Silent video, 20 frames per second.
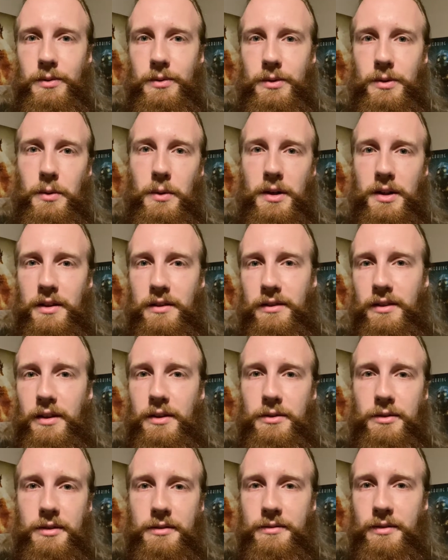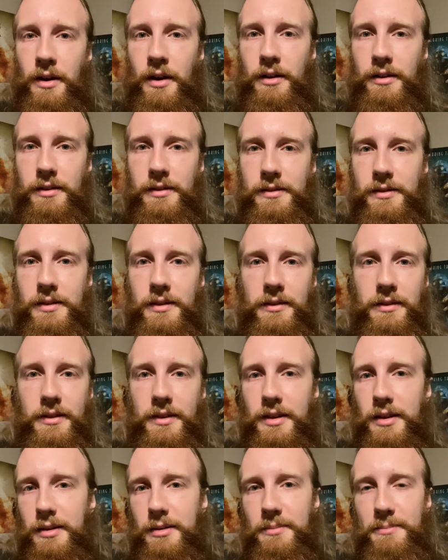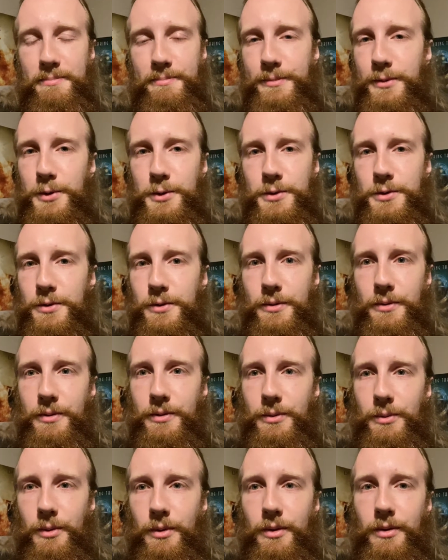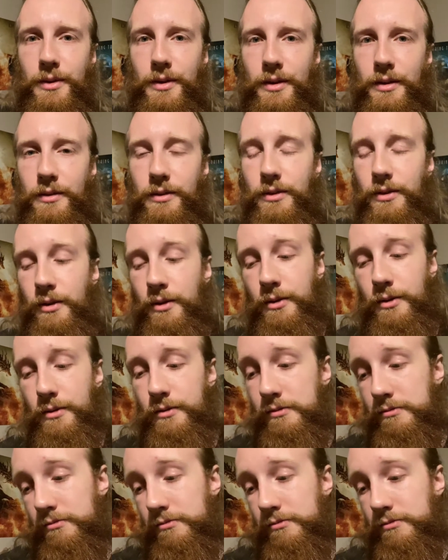20th Century Fox Disney merger sort of thing. So